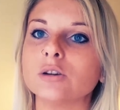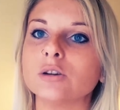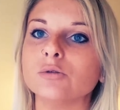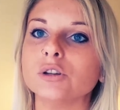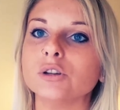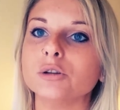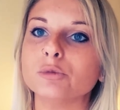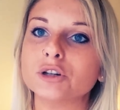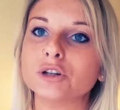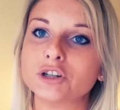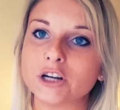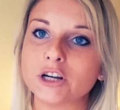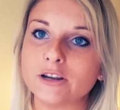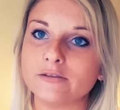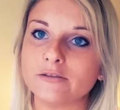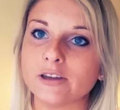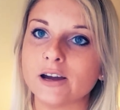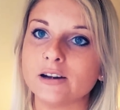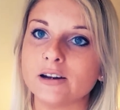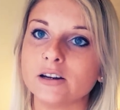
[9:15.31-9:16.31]
I really
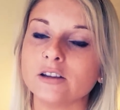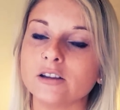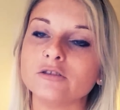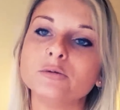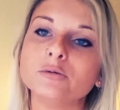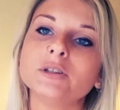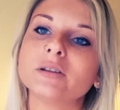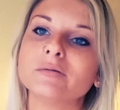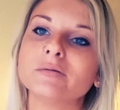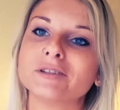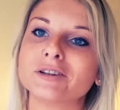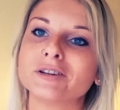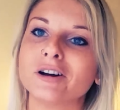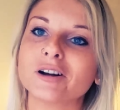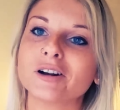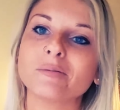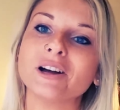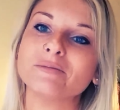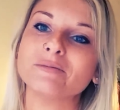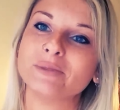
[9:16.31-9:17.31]
appreciate that. It gives me something to
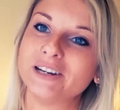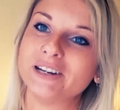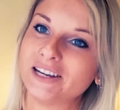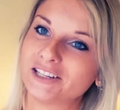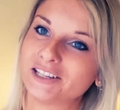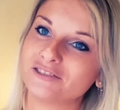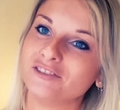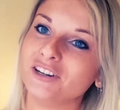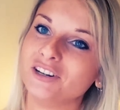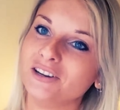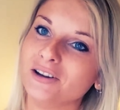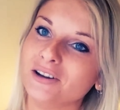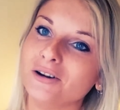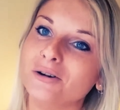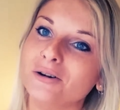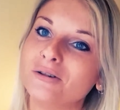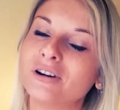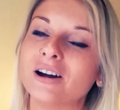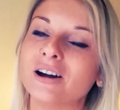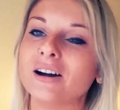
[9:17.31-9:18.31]
talk about in my next
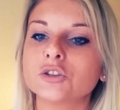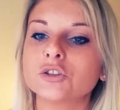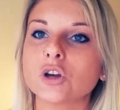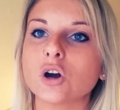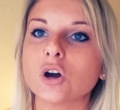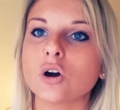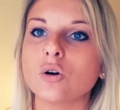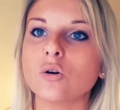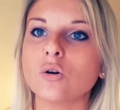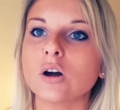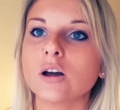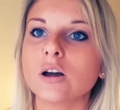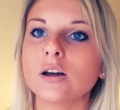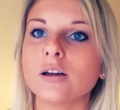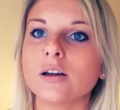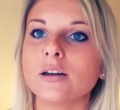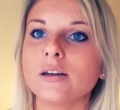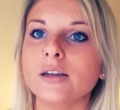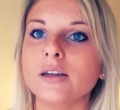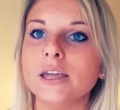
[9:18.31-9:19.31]
video. So
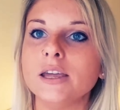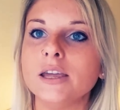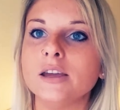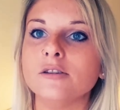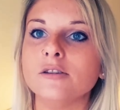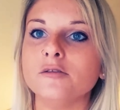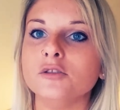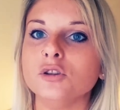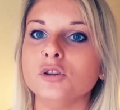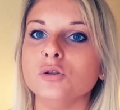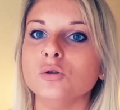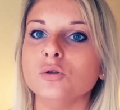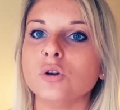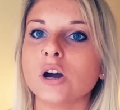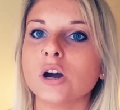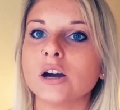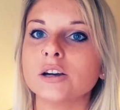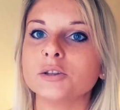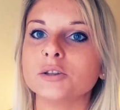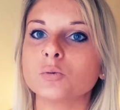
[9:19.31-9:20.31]
if you
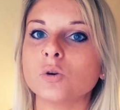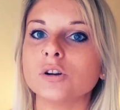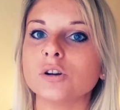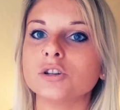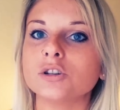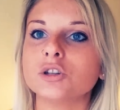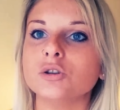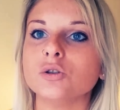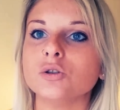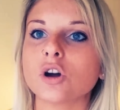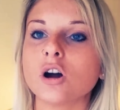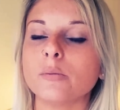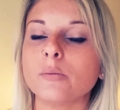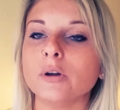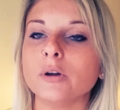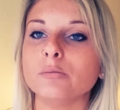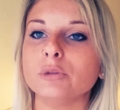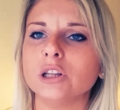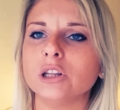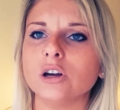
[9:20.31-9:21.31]
guys want to
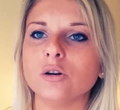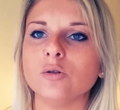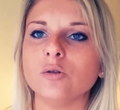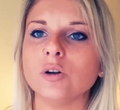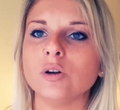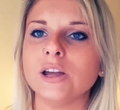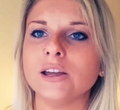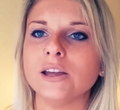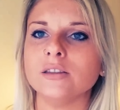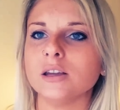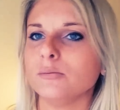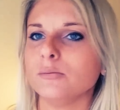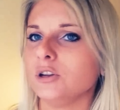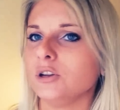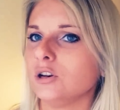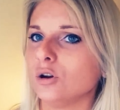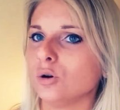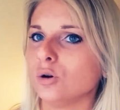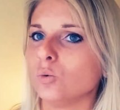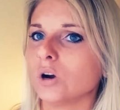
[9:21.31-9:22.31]
comment below and let me
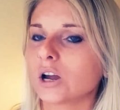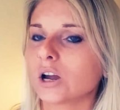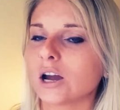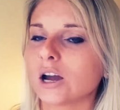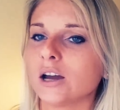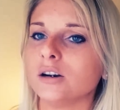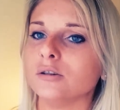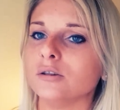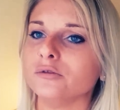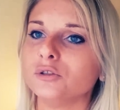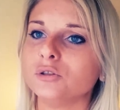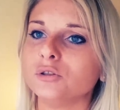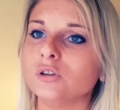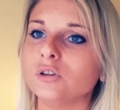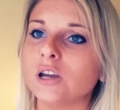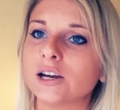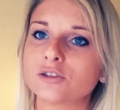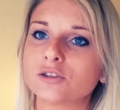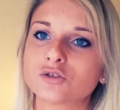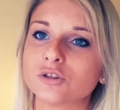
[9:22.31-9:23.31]
know what kind of
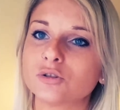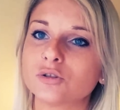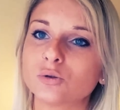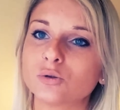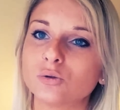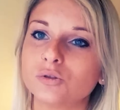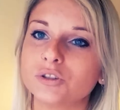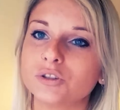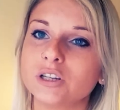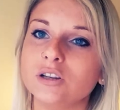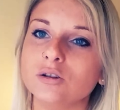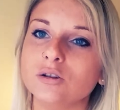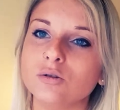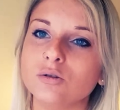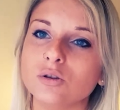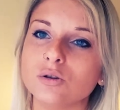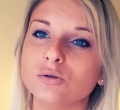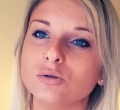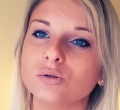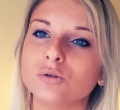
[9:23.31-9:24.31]
extra tools that you
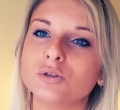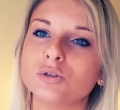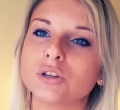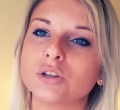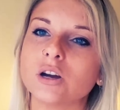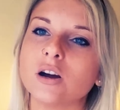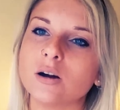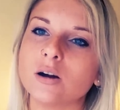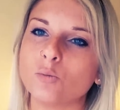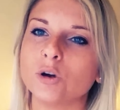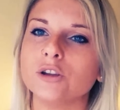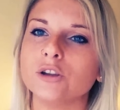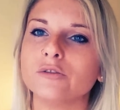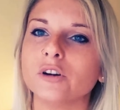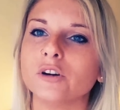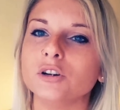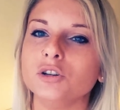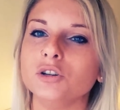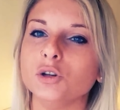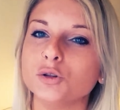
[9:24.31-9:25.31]
use, what you
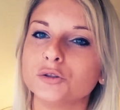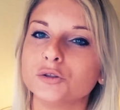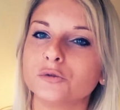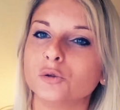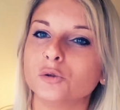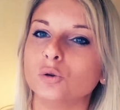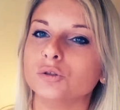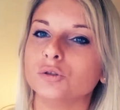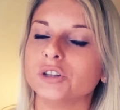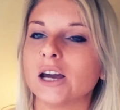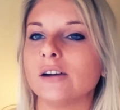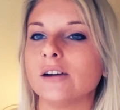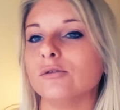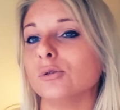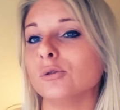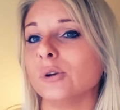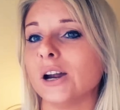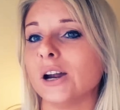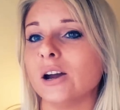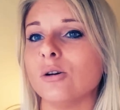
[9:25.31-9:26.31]
find useful to
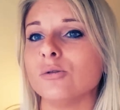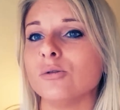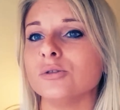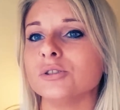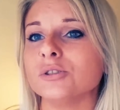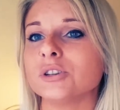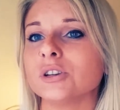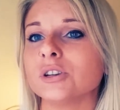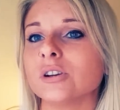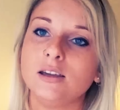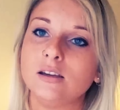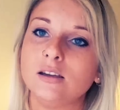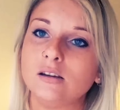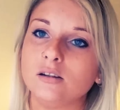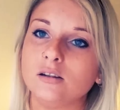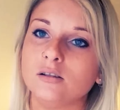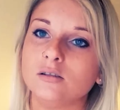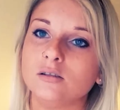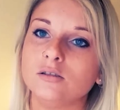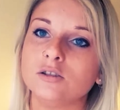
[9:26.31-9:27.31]
have around,
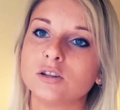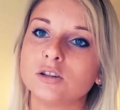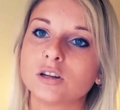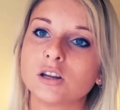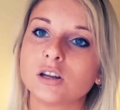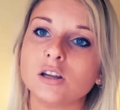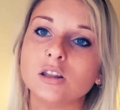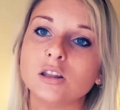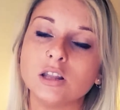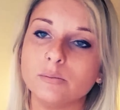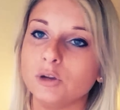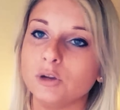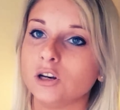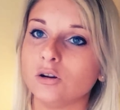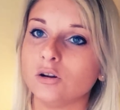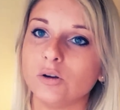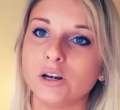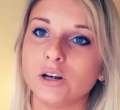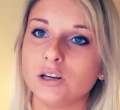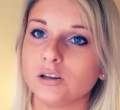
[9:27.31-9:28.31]
and let me
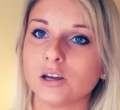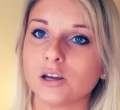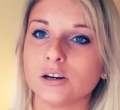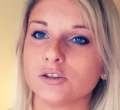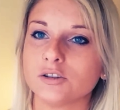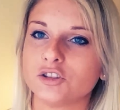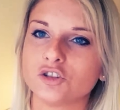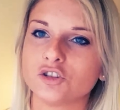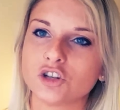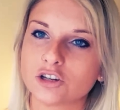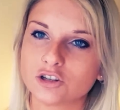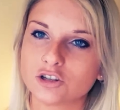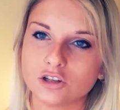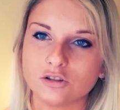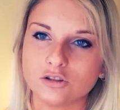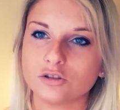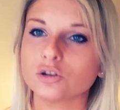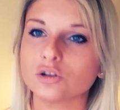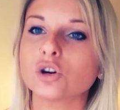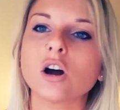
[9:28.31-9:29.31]
know any kind of
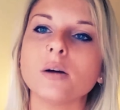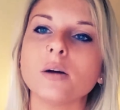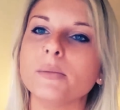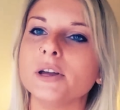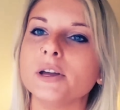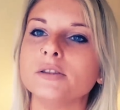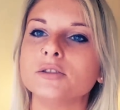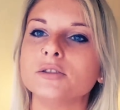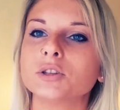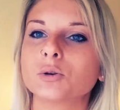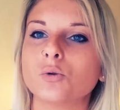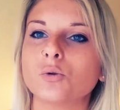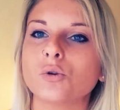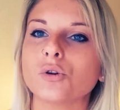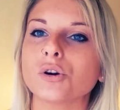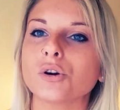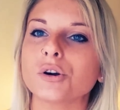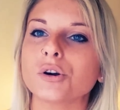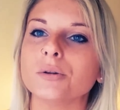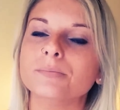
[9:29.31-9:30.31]
suggestions or comments
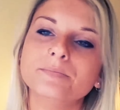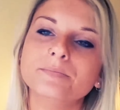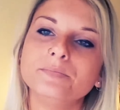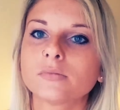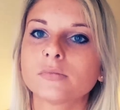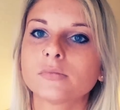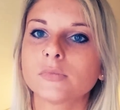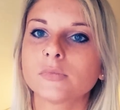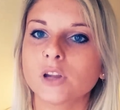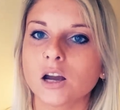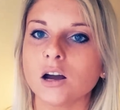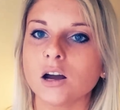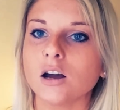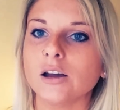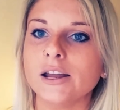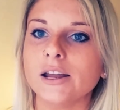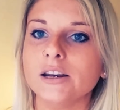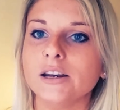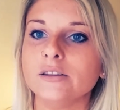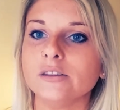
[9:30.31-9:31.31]
or
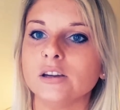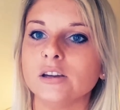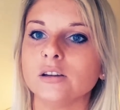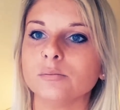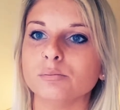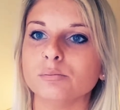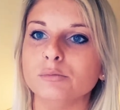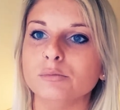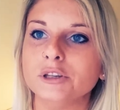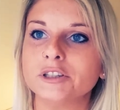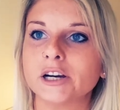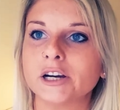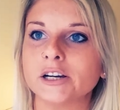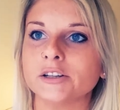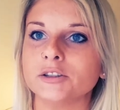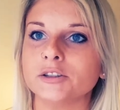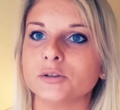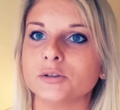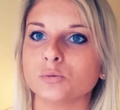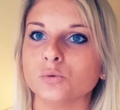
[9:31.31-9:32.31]
anything
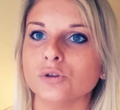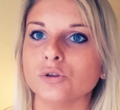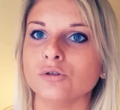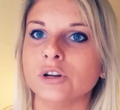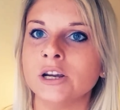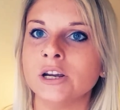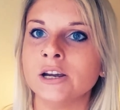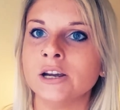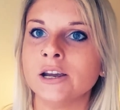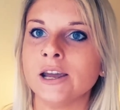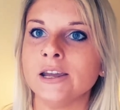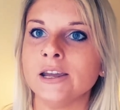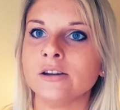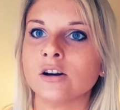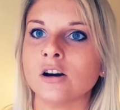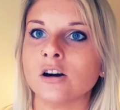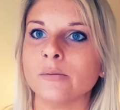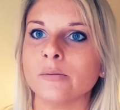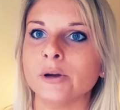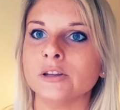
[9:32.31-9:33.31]
besides rude
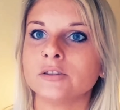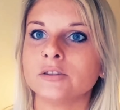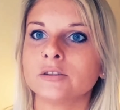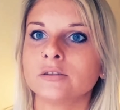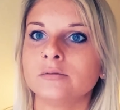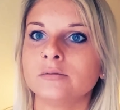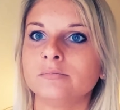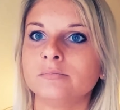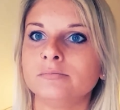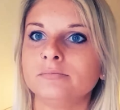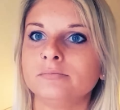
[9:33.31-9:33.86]
hate comments.